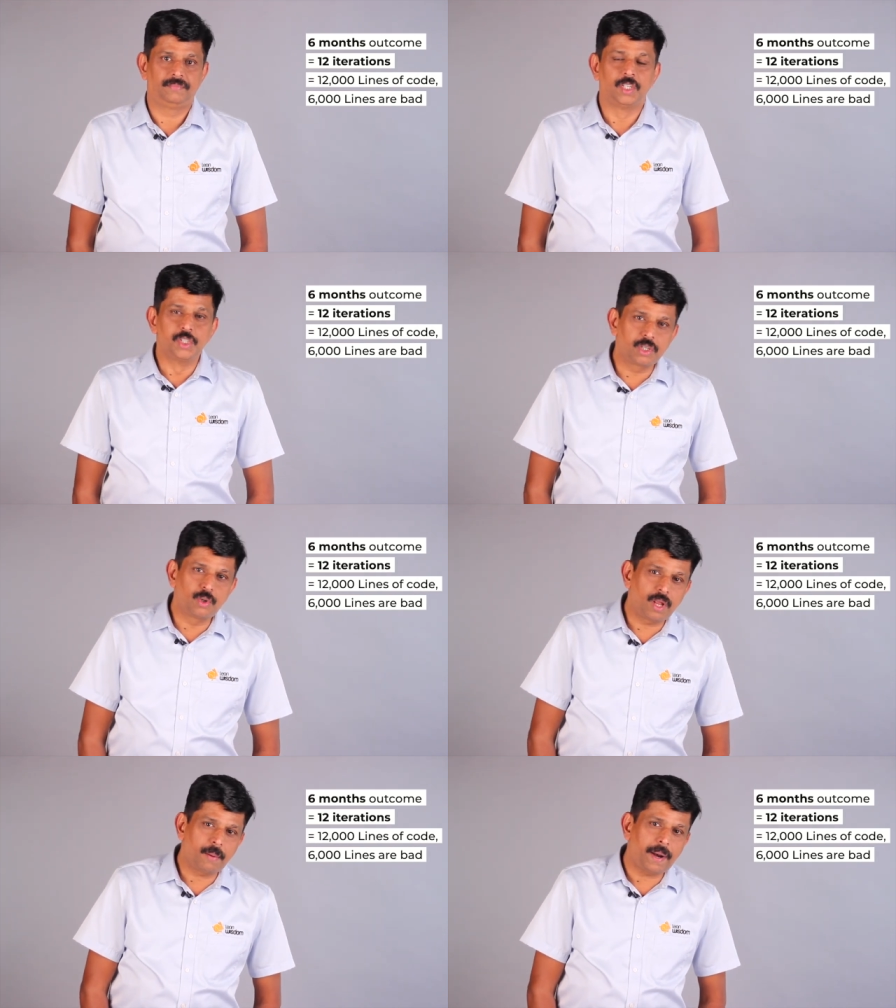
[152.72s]
Is it
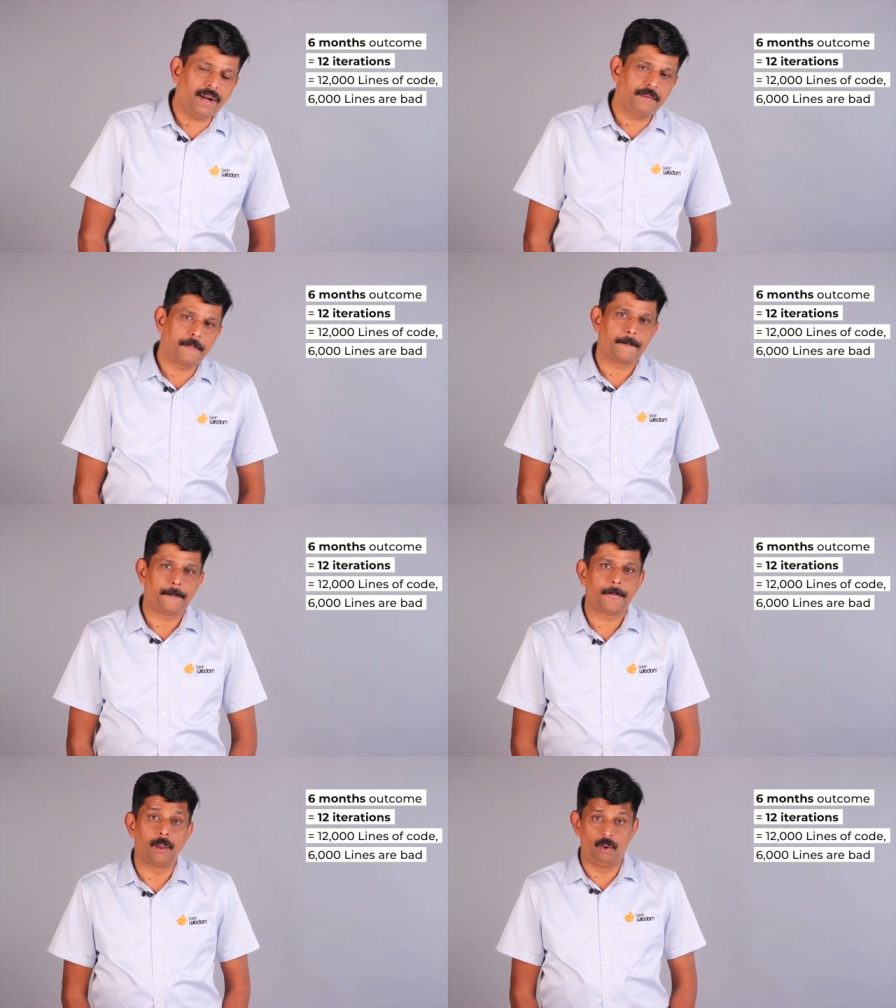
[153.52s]
good or bad?
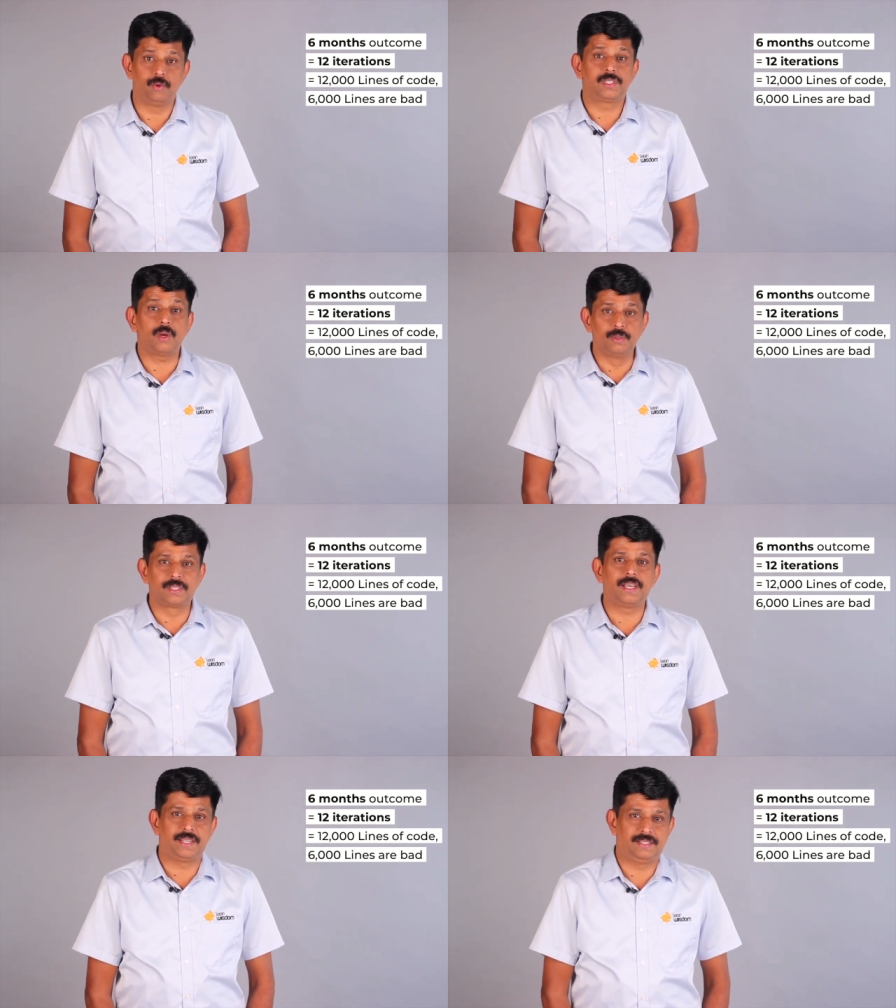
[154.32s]
Oh, sounds
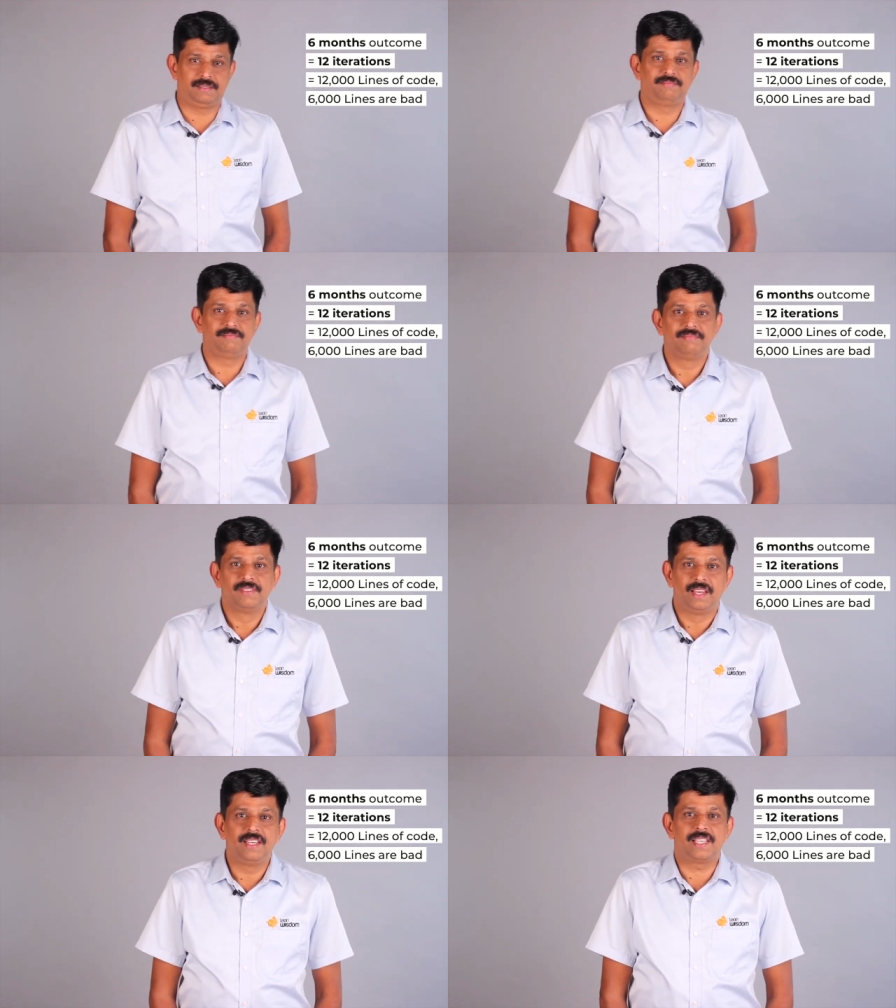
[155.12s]
like
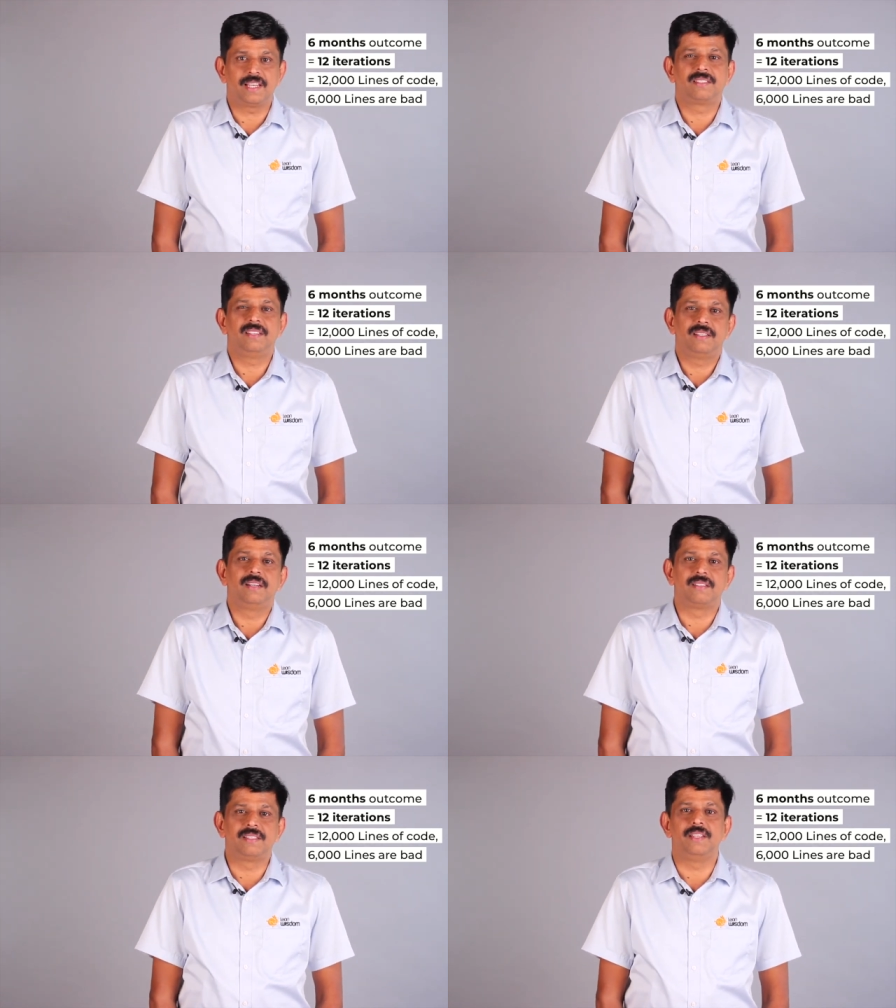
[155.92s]
it's actually a
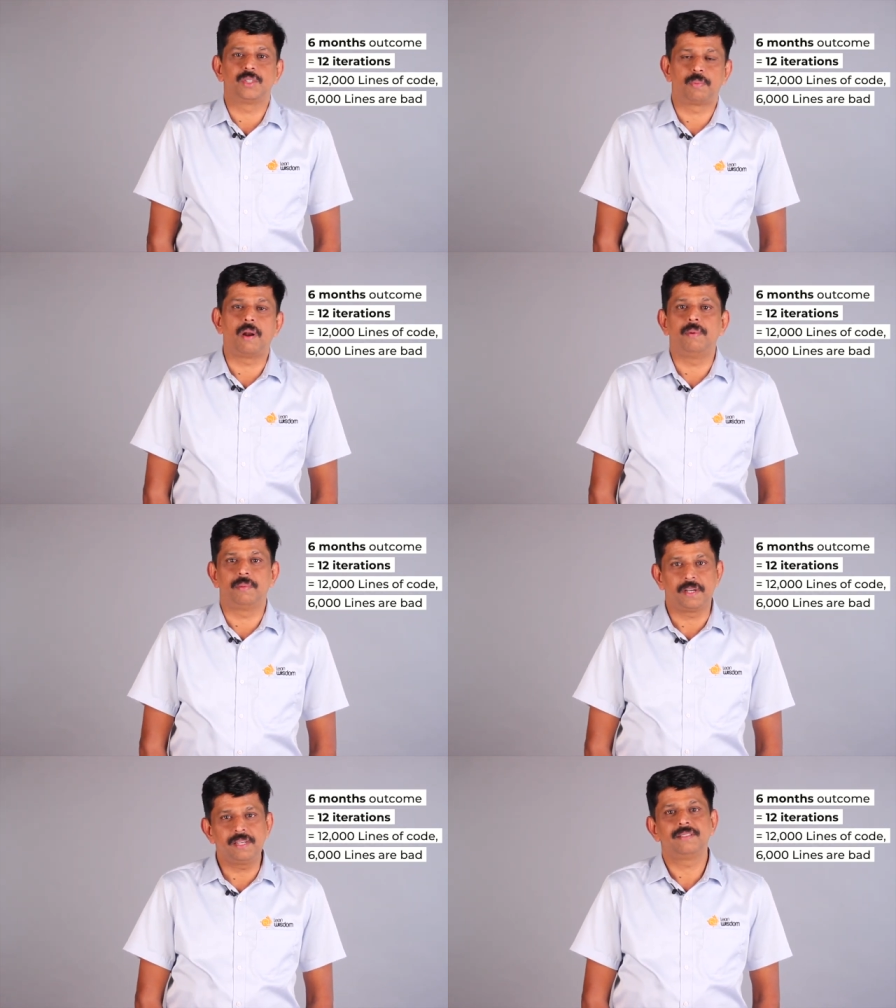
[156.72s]
little serious
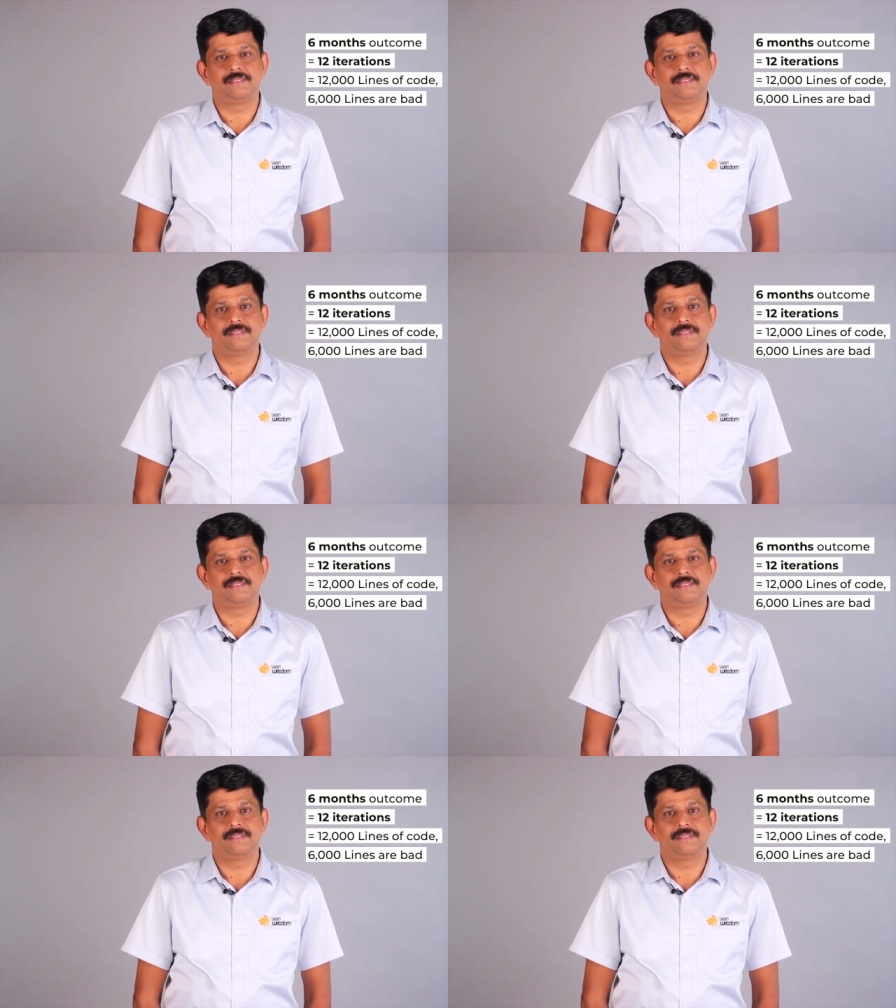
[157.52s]
problem, right?